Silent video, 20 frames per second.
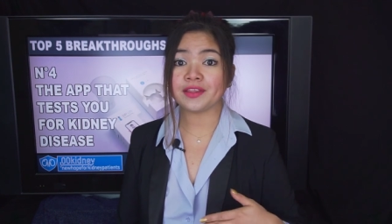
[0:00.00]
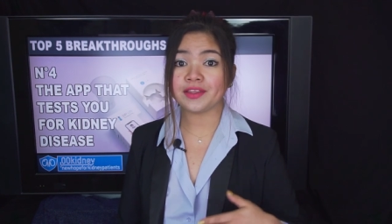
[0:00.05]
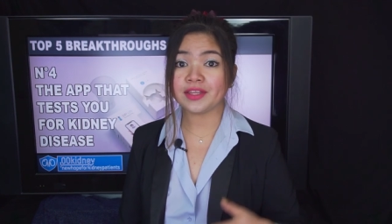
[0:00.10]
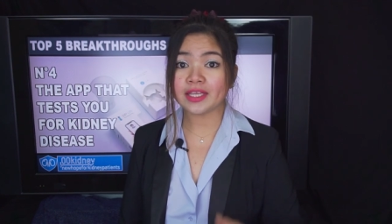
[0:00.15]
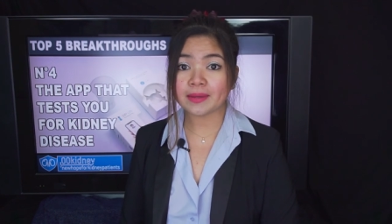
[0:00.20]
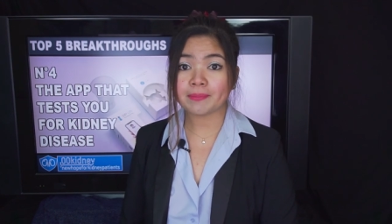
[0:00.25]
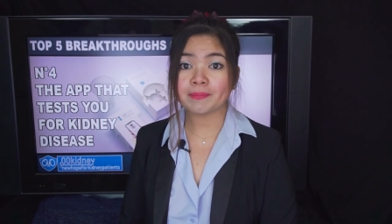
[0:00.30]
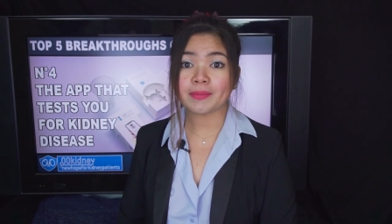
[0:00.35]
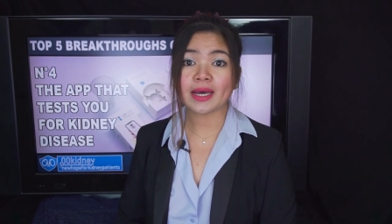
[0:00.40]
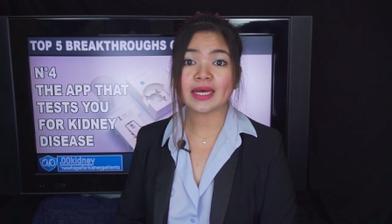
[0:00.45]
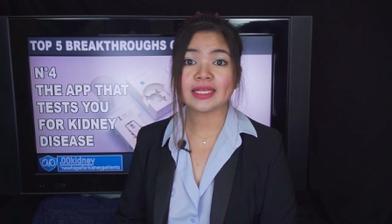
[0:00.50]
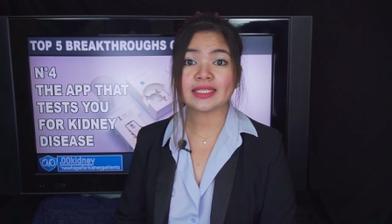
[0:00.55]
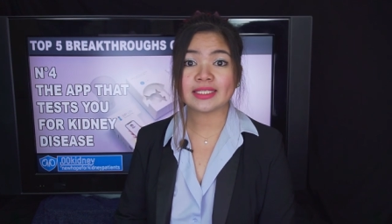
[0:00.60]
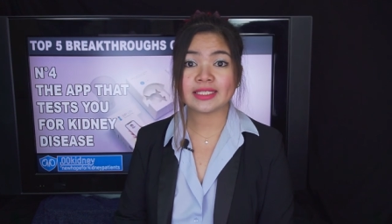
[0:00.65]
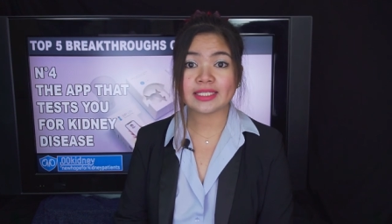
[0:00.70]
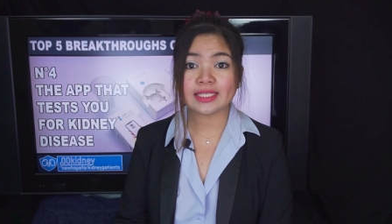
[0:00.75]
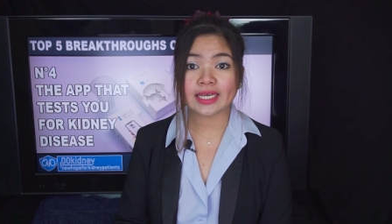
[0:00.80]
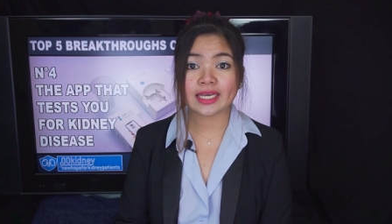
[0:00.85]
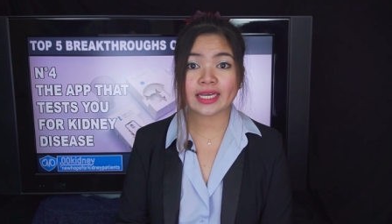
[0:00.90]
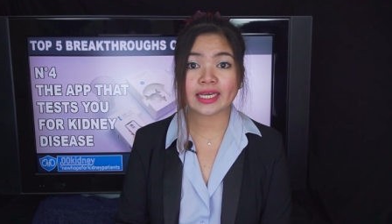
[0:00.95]
dip a
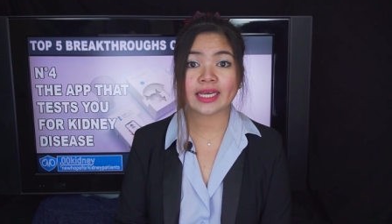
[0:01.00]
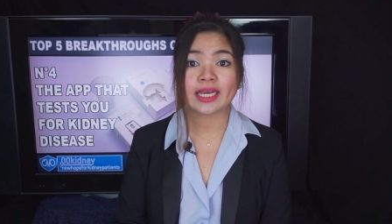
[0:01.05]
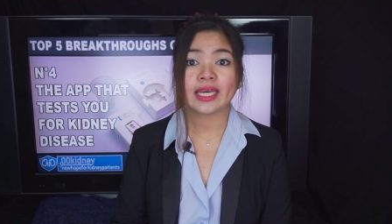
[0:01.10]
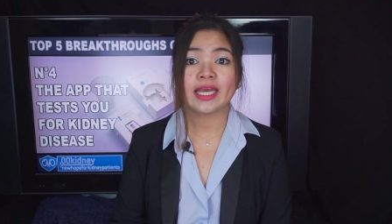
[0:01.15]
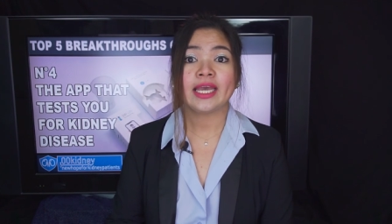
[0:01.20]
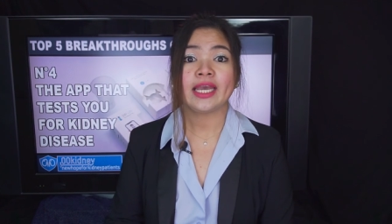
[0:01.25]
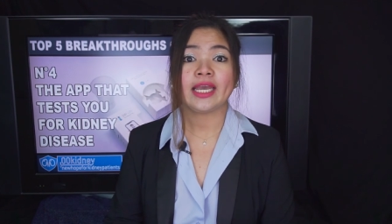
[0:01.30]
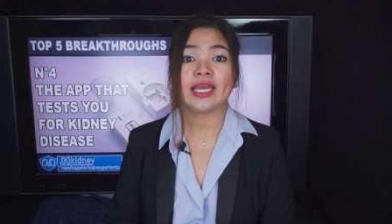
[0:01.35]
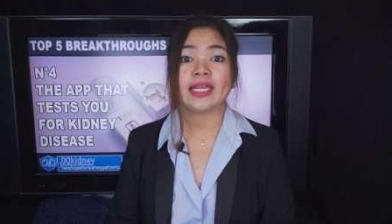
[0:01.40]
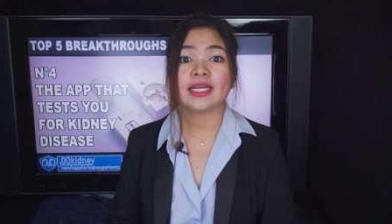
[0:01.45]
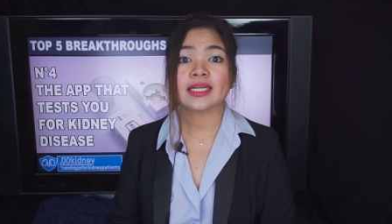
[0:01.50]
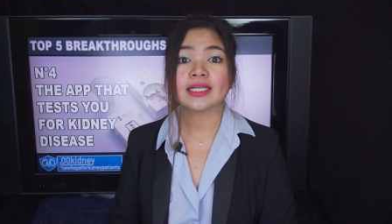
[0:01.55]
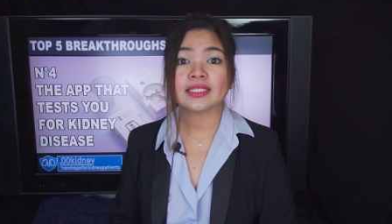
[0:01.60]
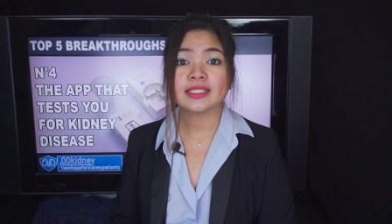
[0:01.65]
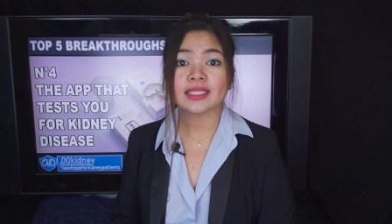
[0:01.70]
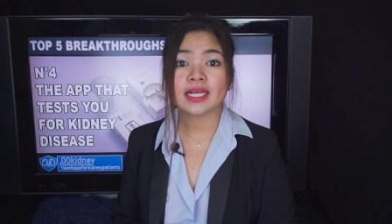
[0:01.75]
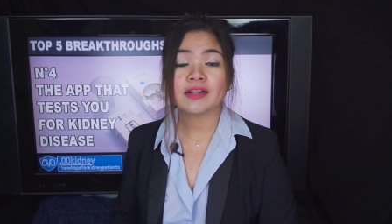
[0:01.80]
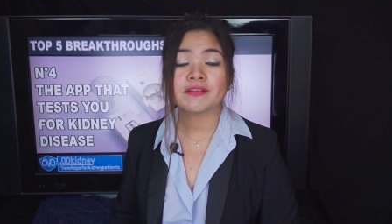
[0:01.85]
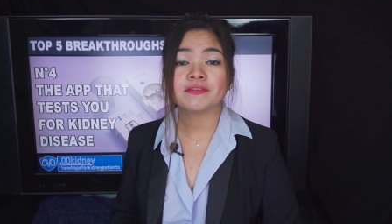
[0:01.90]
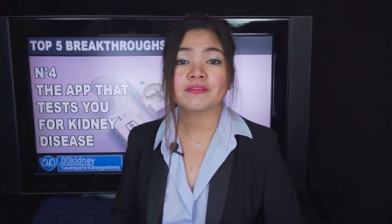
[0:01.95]
stick in a
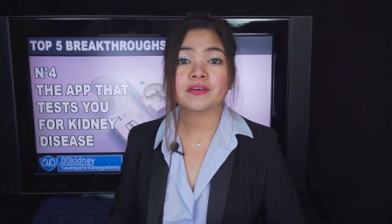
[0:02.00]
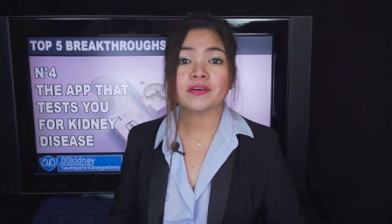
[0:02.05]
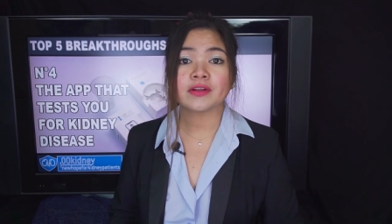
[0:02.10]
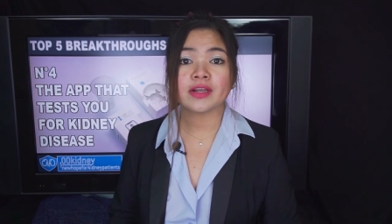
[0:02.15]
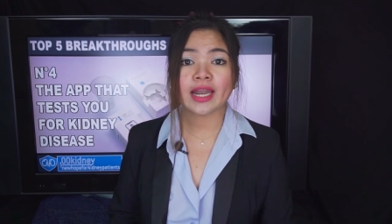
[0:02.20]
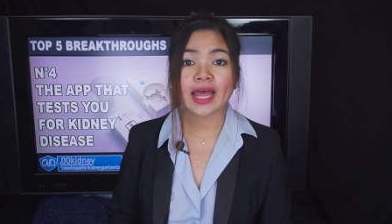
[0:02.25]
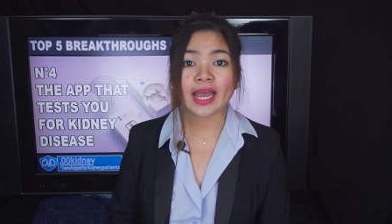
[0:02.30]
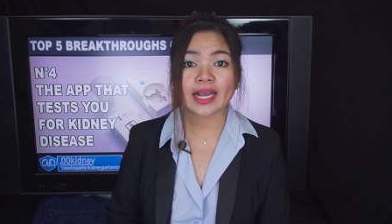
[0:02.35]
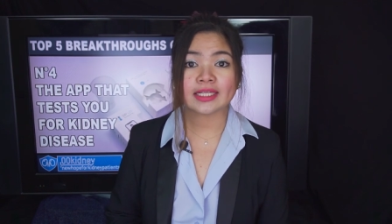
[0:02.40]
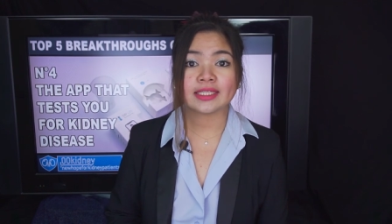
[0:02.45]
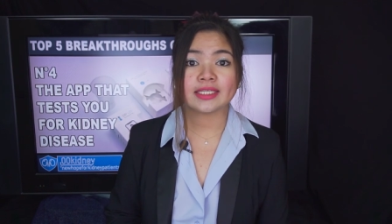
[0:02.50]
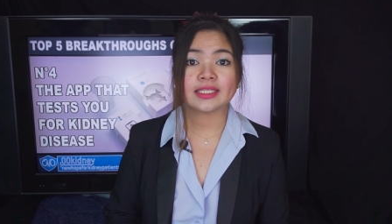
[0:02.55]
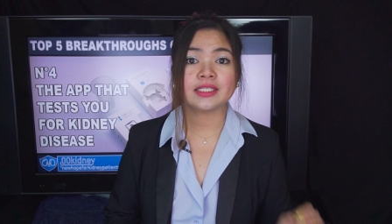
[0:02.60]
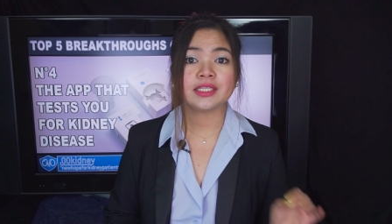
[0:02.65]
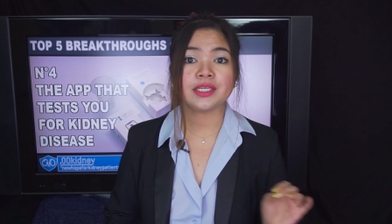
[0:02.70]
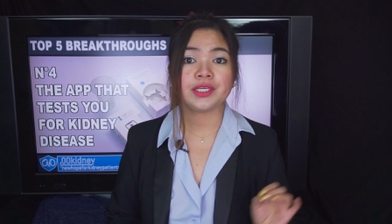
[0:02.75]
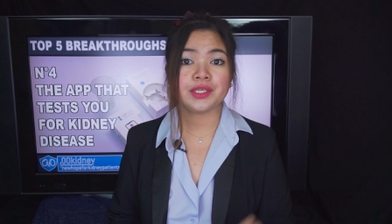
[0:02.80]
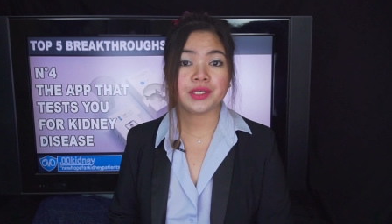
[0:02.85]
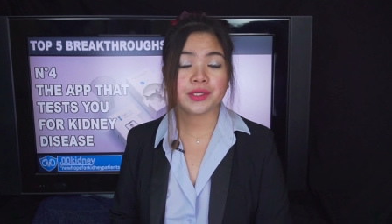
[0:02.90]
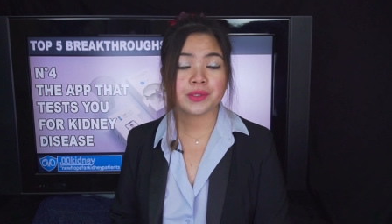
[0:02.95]

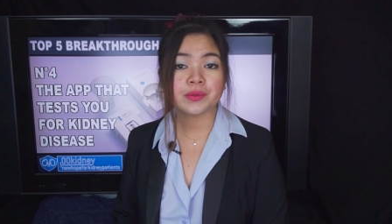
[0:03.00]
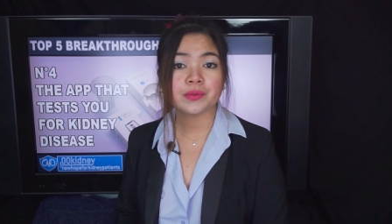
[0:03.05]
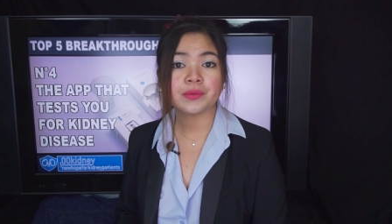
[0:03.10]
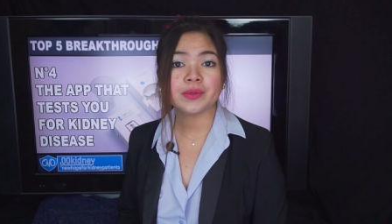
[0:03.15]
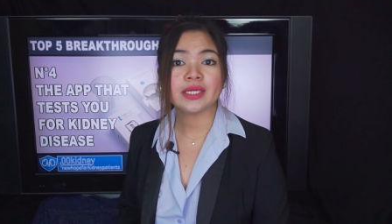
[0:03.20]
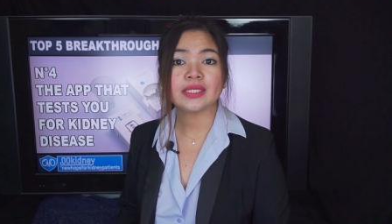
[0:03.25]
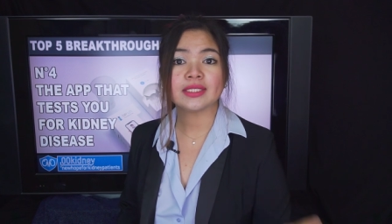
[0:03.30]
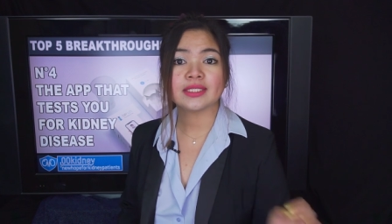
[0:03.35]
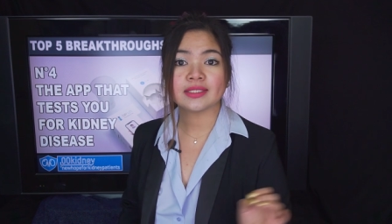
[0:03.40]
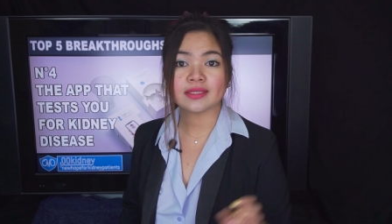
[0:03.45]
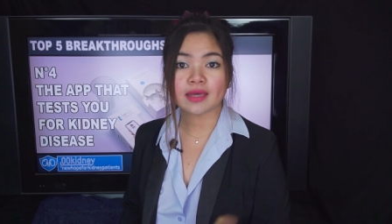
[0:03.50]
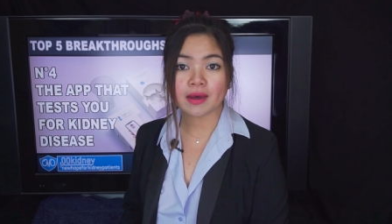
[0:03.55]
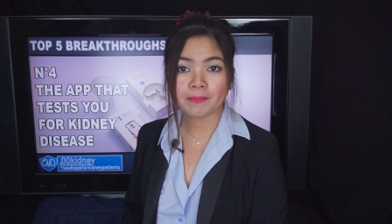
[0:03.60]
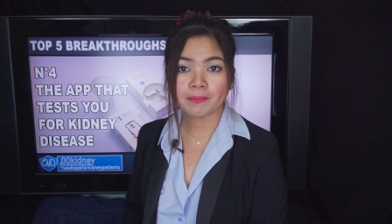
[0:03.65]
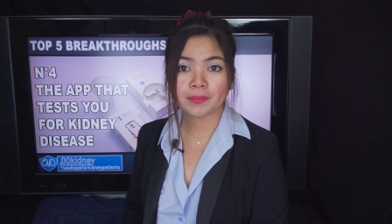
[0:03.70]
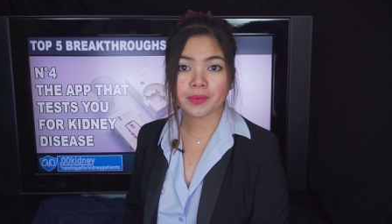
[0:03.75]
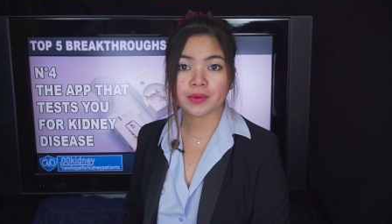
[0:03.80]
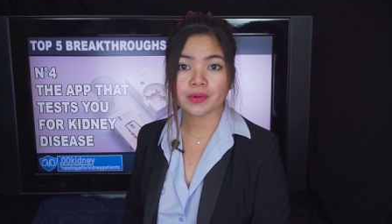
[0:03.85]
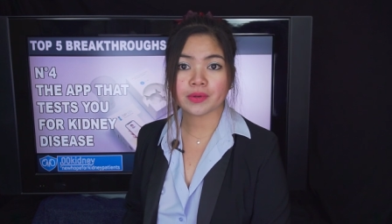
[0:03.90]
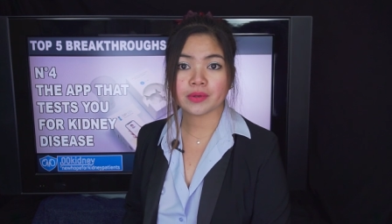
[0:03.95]
self-collected urine
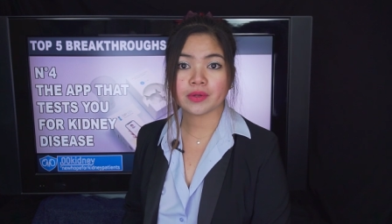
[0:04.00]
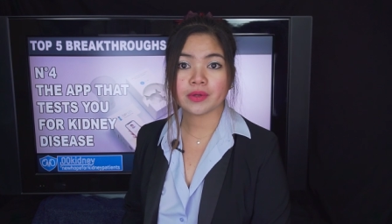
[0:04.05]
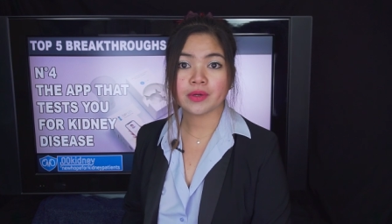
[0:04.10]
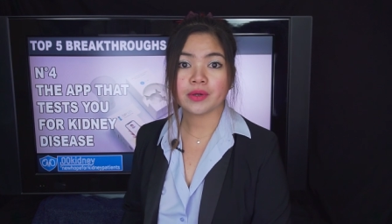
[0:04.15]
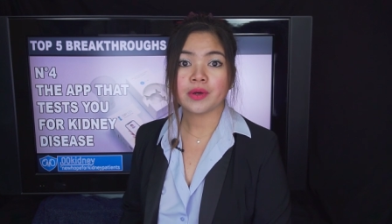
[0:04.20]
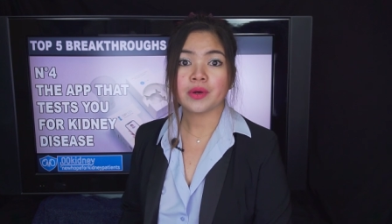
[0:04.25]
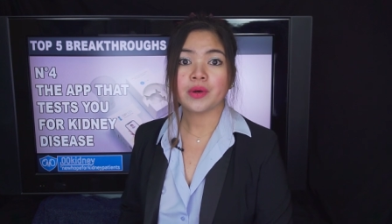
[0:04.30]
sample,